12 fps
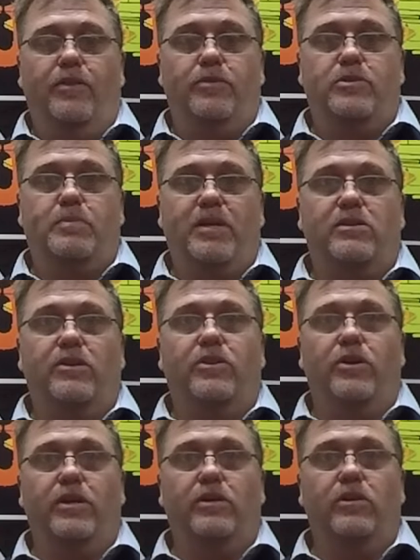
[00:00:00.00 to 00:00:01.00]
especially
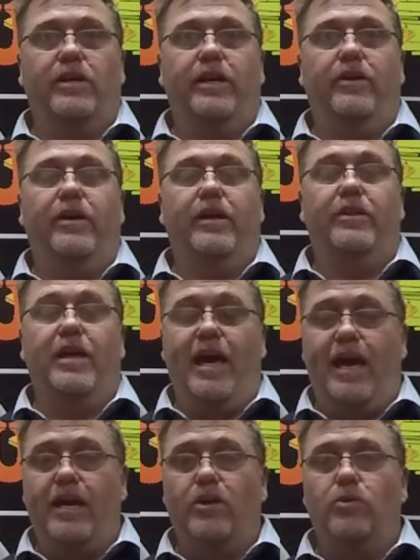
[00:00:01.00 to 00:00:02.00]
the heel area, the
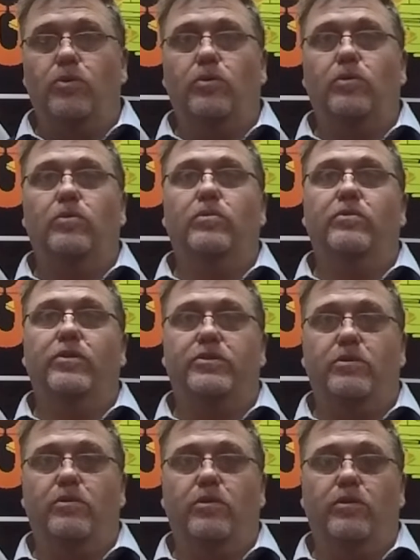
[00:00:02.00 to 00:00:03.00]
angle,
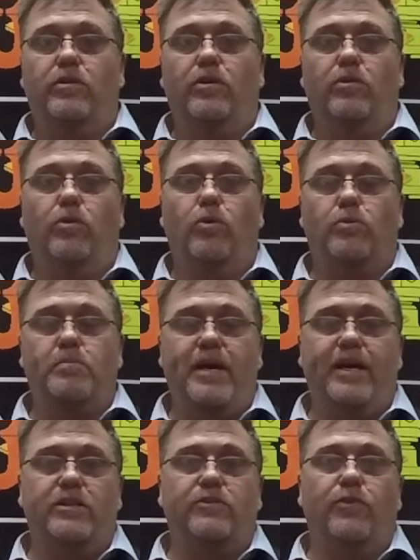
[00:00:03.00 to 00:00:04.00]
the hook
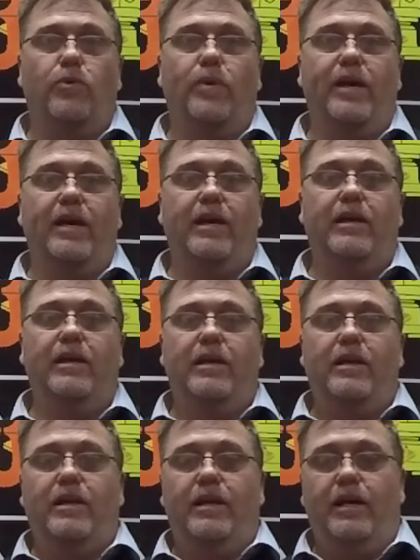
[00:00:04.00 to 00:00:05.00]
mounts for wear.
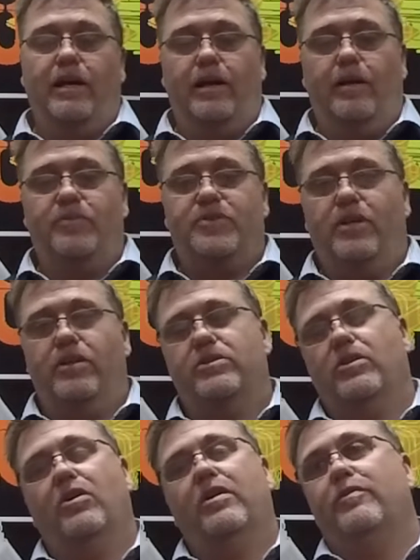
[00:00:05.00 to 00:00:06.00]
So there's
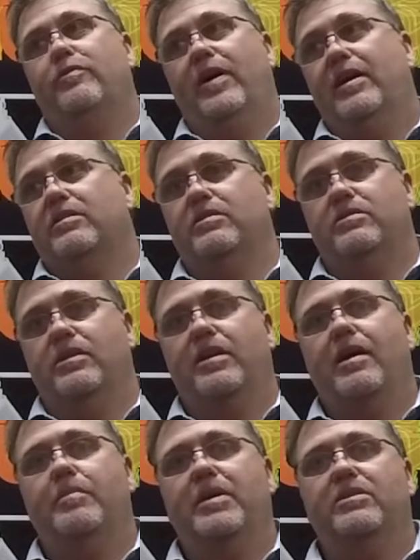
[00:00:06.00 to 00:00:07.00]
a lot of factors that
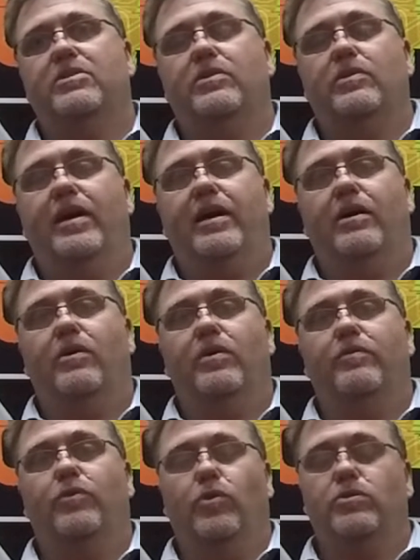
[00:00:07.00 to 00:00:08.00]
come into how a
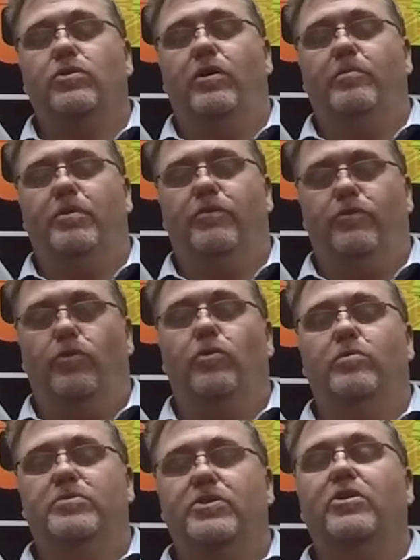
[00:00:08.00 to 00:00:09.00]
fork tine
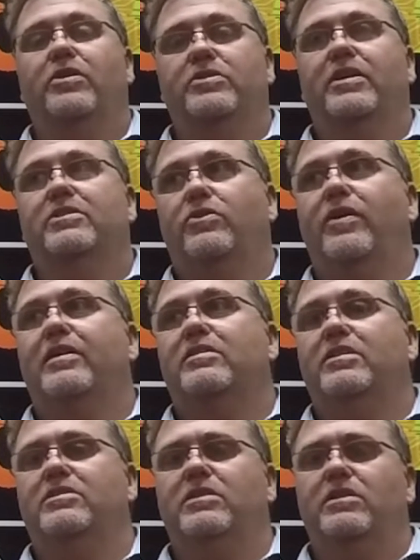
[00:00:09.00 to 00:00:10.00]
performs, not just crack
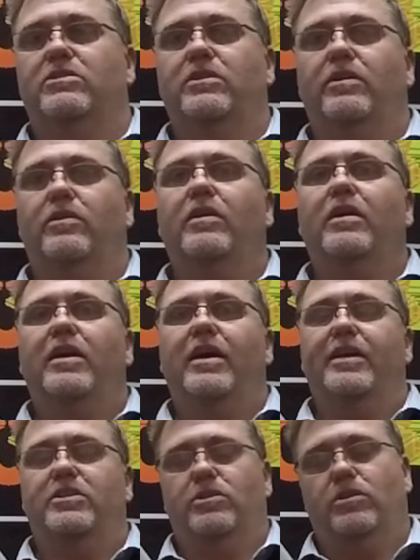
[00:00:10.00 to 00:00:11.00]
testing. So
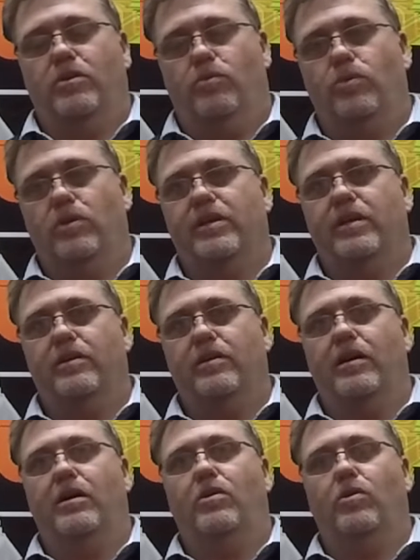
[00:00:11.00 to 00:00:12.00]
it's really
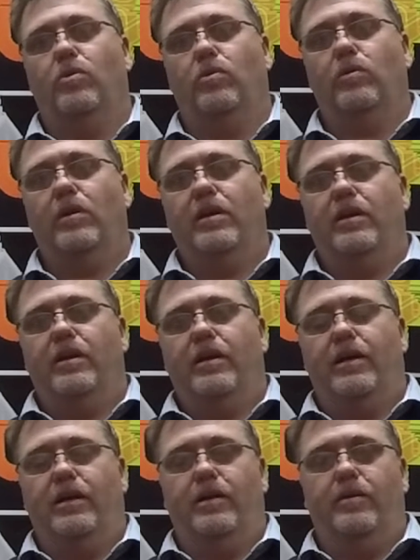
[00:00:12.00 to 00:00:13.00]
a whole
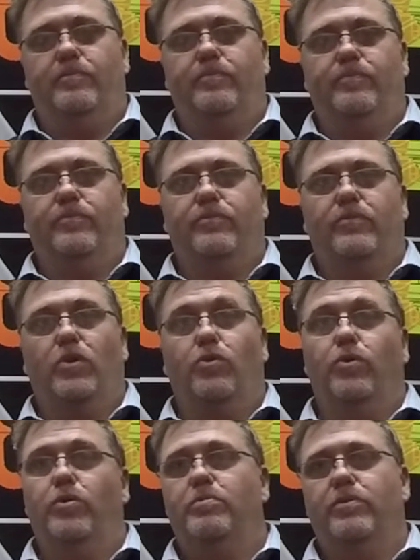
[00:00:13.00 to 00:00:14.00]

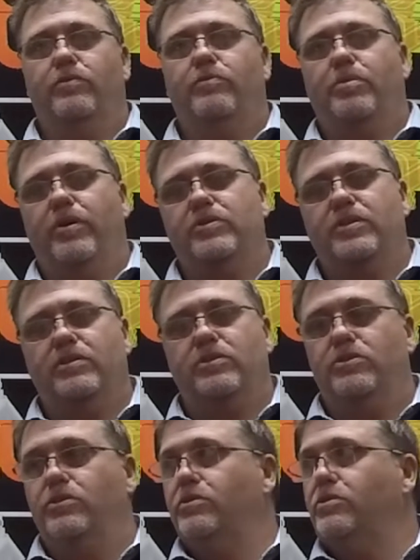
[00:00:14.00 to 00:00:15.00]
group of
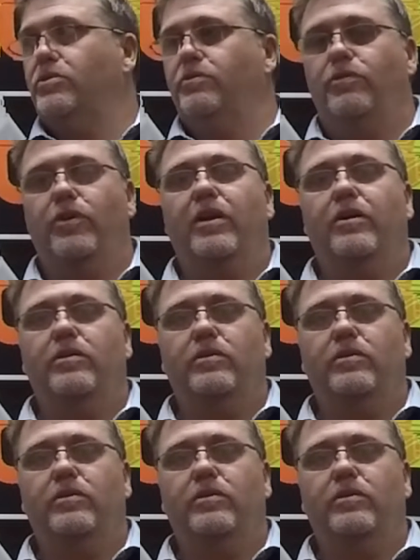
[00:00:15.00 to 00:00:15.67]
processes you should follow.